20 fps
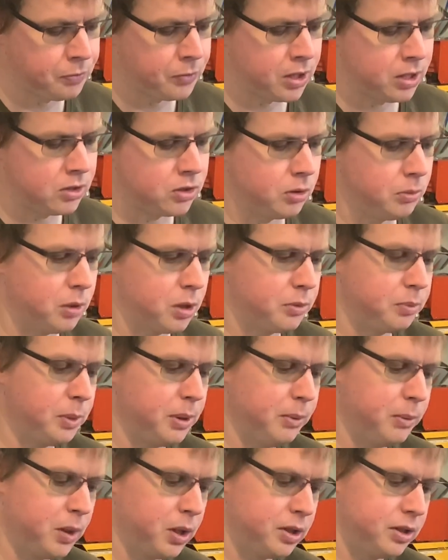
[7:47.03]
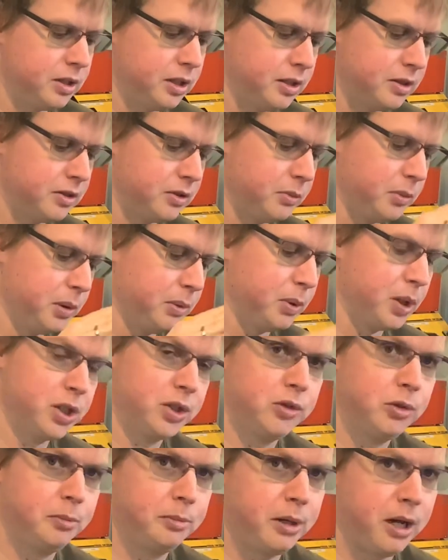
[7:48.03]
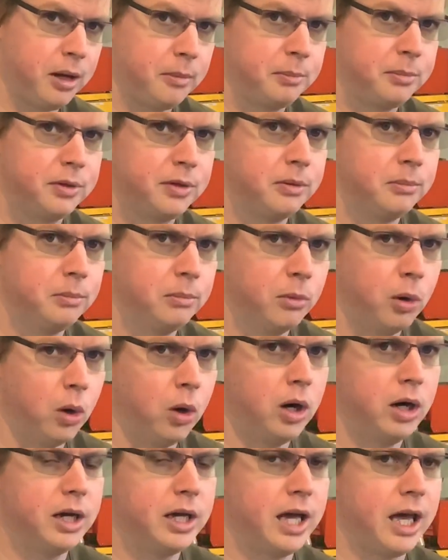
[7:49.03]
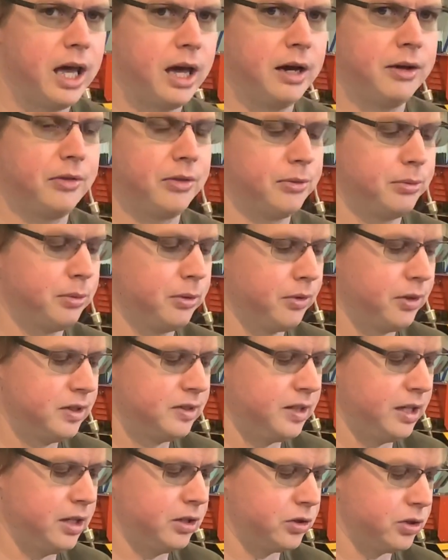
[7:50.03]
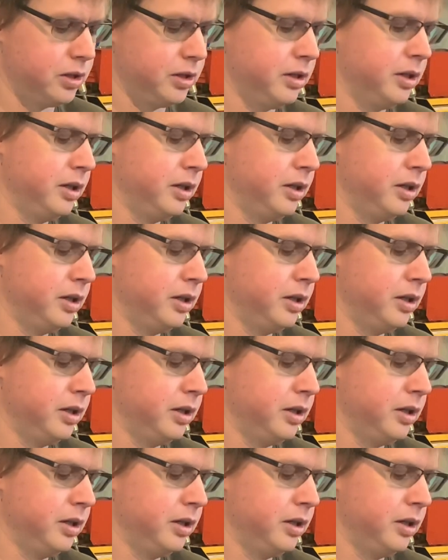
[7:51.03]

So what we want is we want to pump more air through this engine